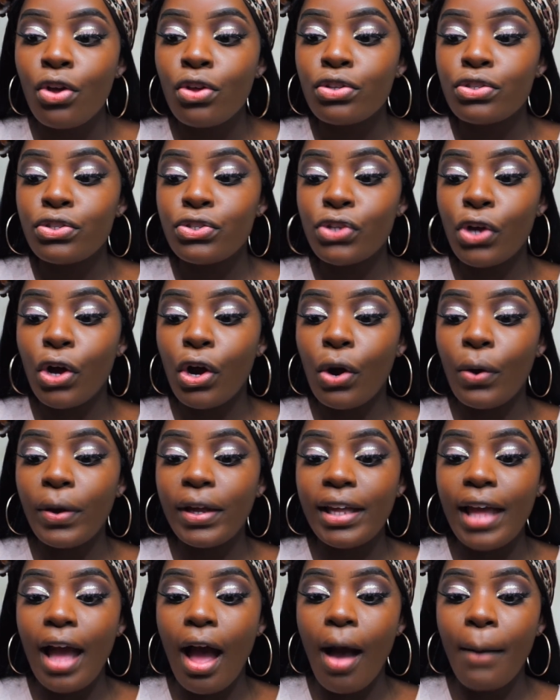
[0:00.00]
So
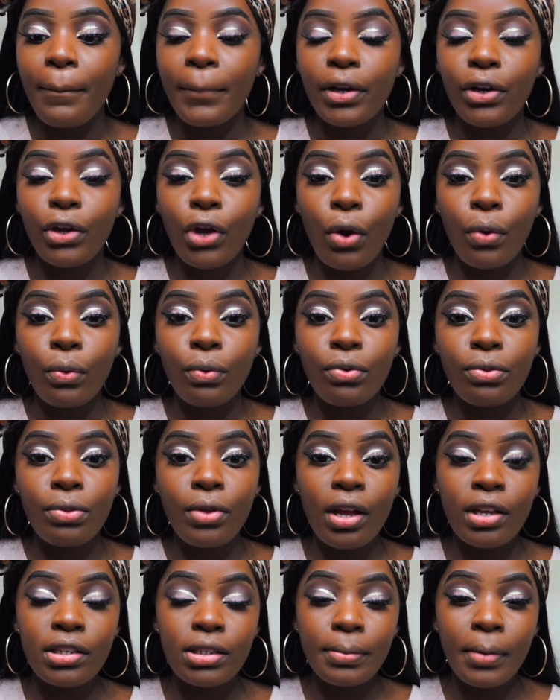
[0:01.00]
yeah, I'm going to go in with
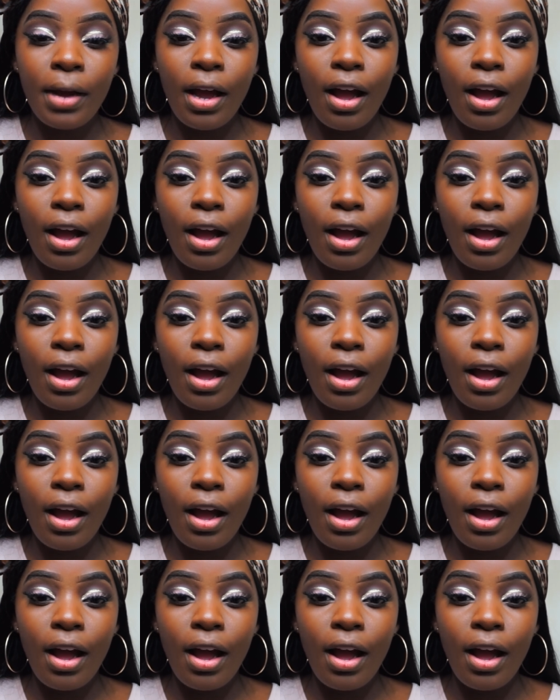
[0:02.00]
under my